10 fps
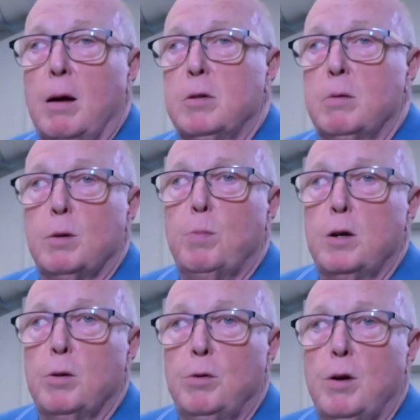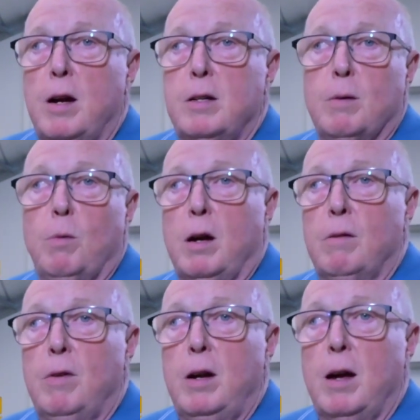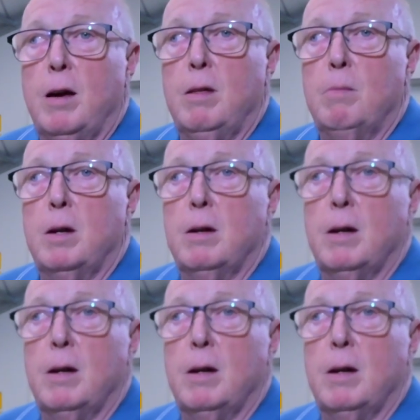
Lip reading: up some special trains and we can video them,